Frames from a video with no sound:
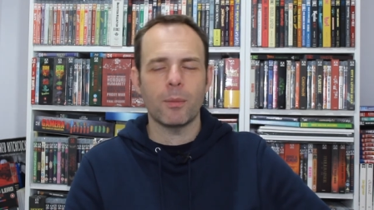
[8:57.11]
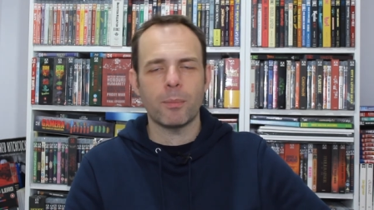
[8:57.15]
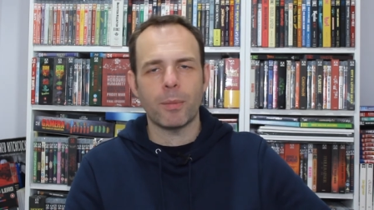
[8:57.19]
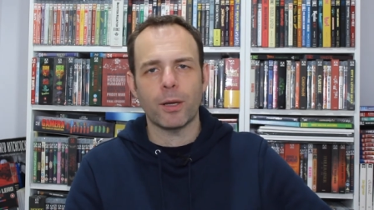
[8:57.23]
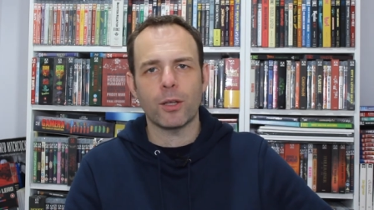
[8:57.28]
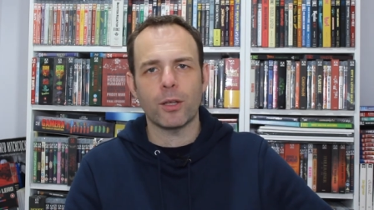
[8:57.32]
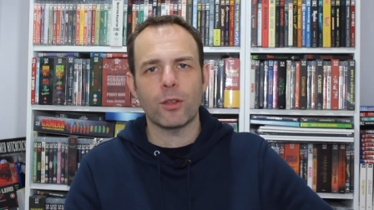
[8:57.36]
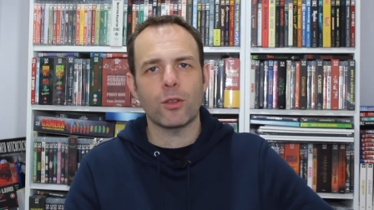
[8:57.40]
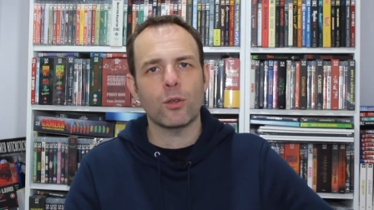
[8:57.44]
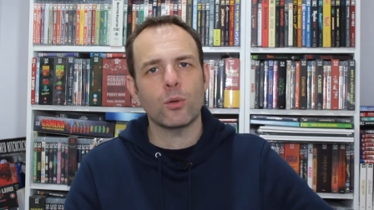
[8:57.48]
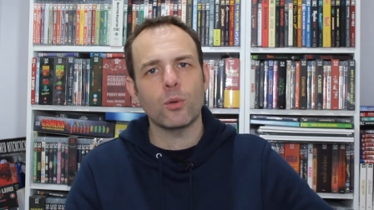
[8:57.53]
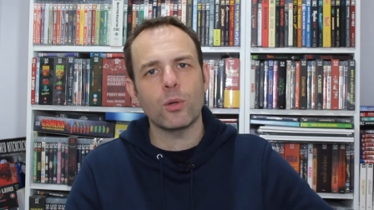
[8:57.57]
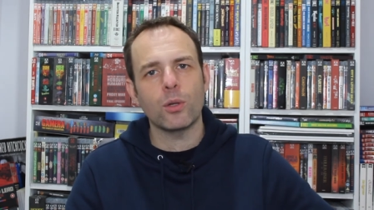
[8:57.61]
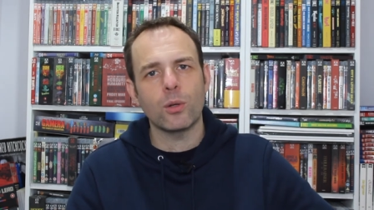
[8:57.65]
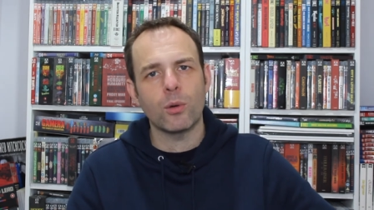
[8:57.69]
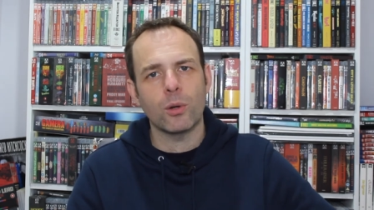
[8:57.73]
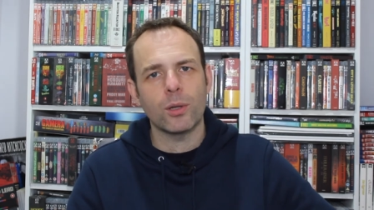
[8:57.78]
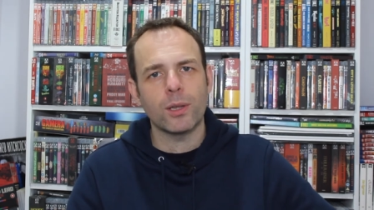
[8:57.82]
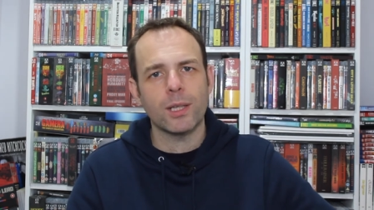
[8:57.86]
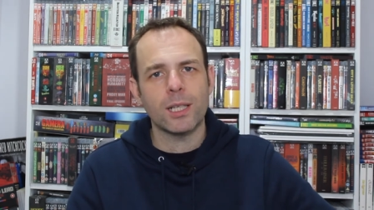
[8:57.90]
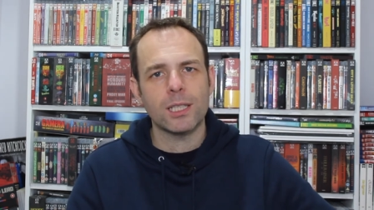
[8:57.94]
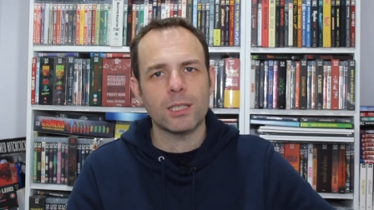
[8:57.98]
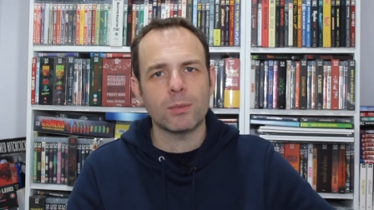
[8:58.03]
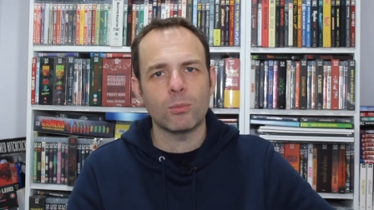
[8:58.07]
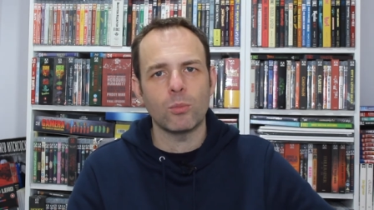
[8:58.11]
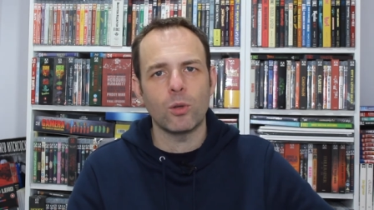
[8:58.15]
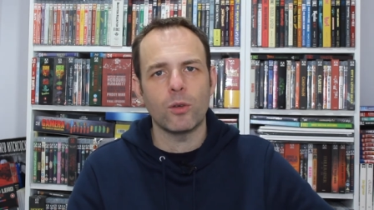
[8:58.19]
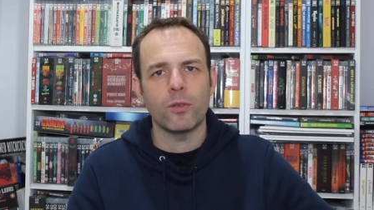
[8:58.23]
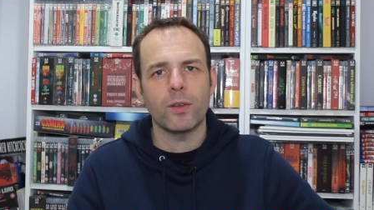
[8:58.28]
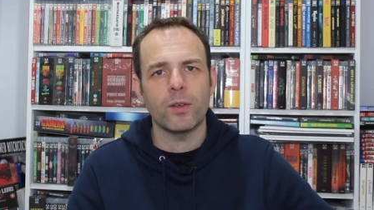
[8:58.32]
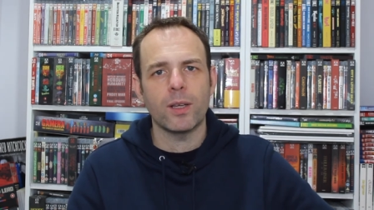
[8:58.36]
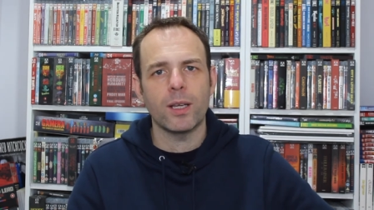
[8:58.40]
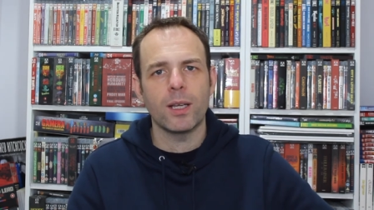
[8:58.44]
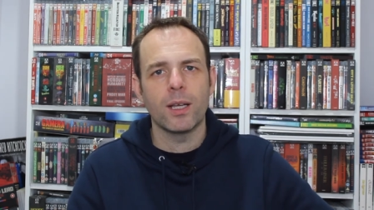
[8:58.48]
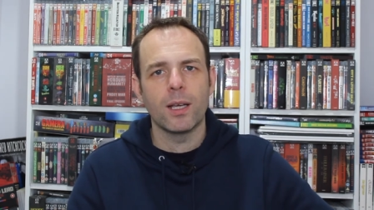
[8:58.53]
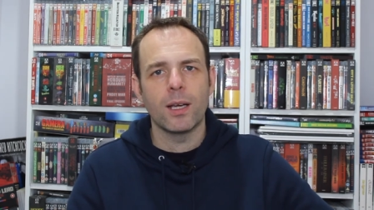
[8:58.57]
by throwing on this
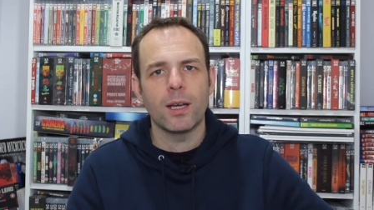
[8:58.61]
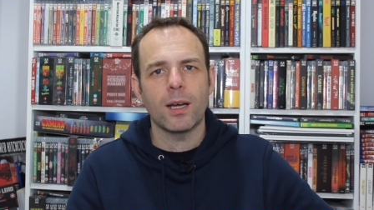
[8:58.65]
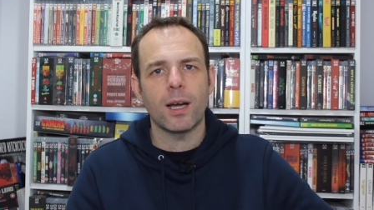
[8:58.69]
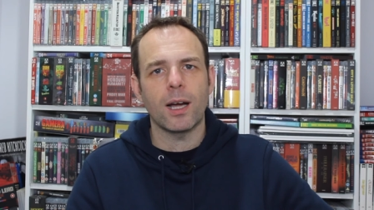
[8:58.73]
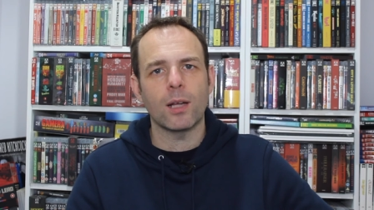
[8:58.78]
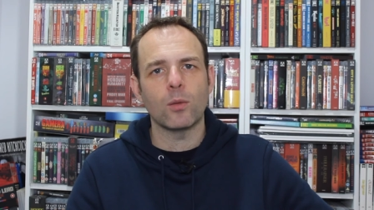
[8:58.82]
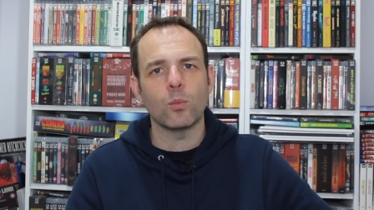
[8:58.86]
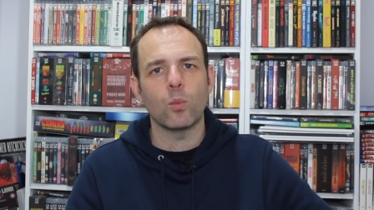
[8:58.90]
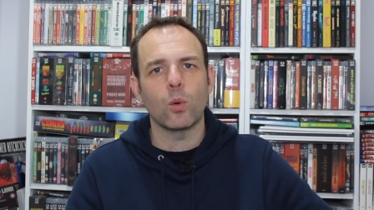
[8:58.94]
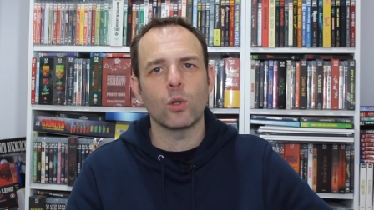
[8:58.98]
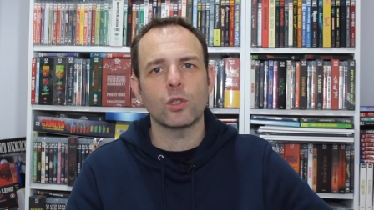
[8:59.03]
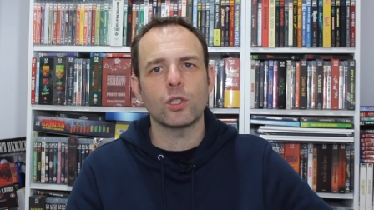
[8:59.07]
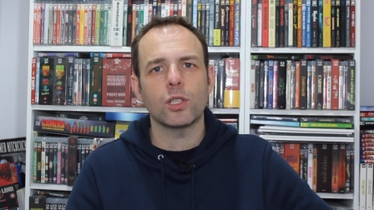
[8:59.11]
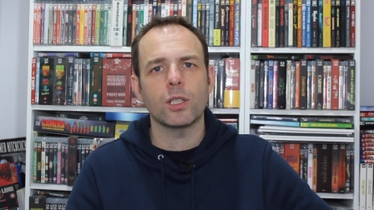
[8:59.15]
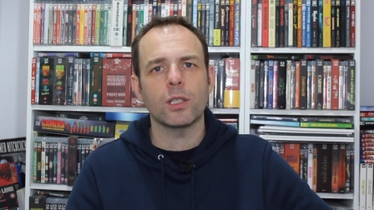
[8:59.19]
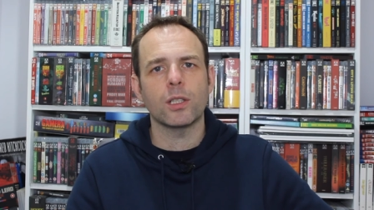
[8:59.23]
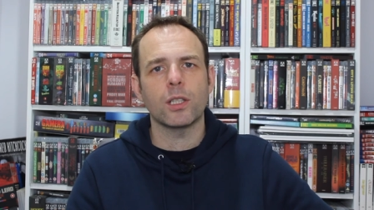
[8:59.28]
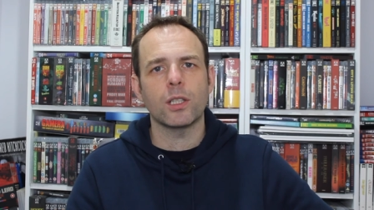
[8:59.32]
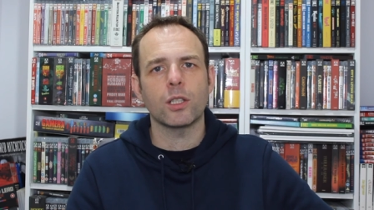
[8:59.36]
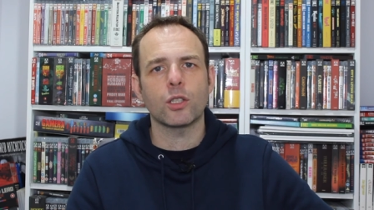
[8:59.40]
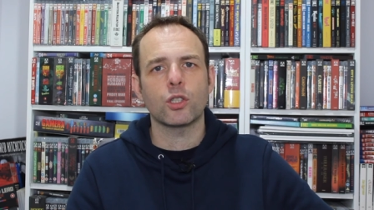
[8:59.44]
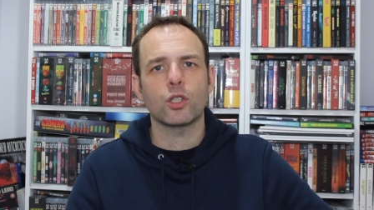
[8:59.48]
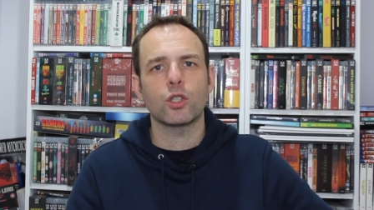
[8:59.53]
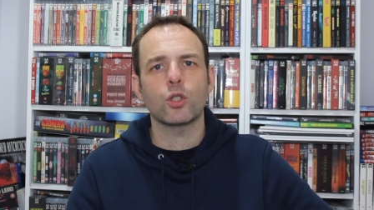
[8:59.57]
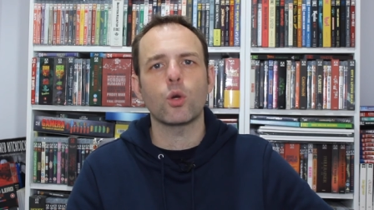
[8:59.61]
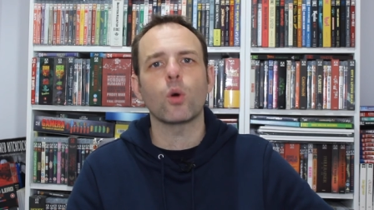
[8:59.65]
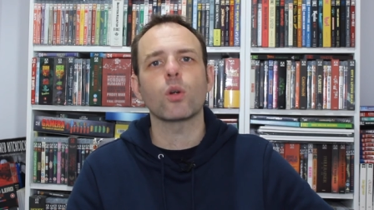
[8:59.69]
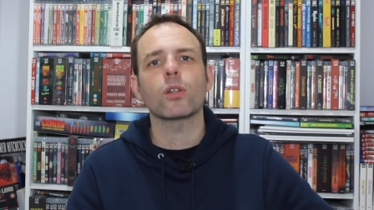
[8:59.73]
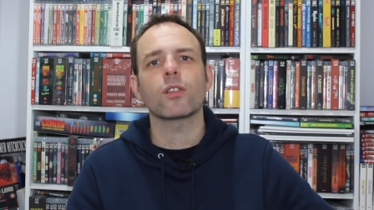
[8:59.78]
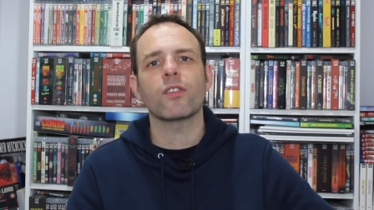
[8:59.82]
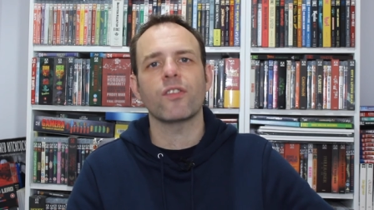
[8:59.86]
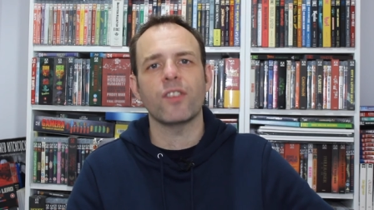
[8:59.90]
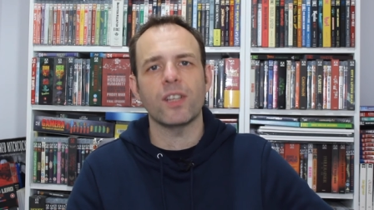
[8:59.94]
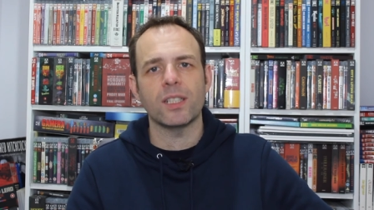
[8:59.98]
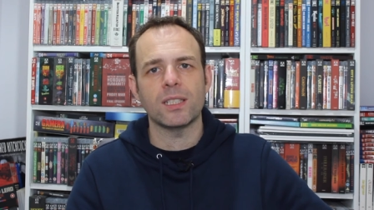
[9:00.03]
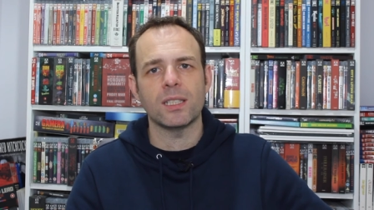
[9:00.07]
movie and watching their
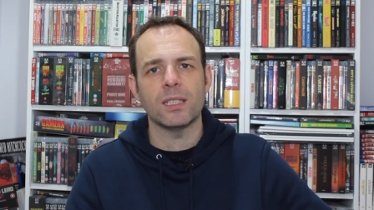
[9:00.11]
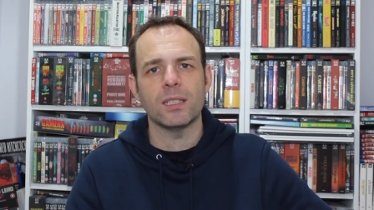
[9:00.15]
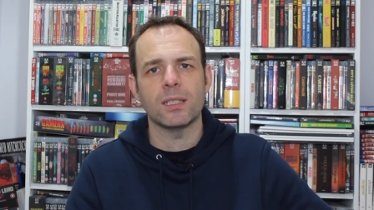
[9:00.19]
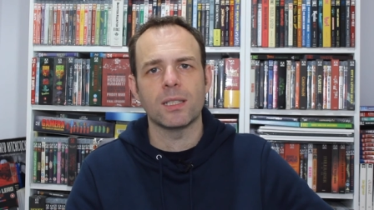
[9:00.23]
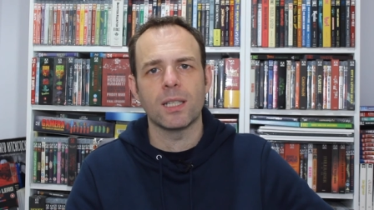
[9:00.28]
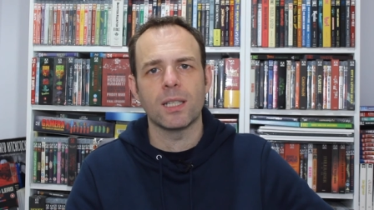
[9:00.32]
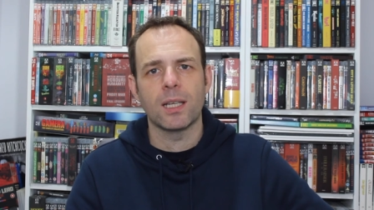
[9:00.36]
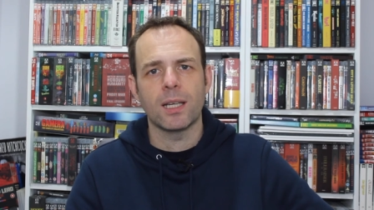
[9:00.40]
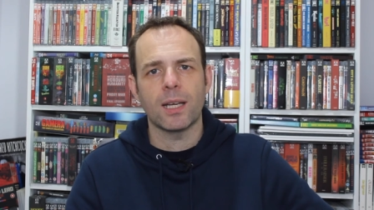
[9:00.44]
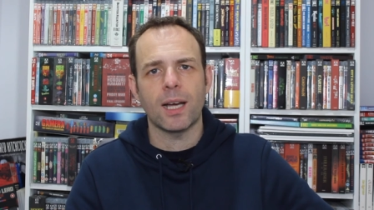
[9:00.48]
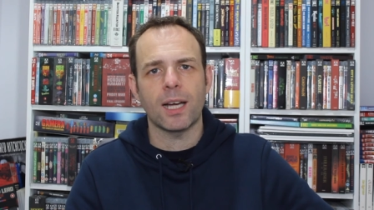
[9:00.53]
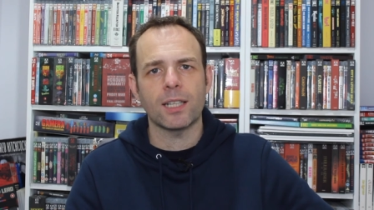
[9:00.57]
shocked faces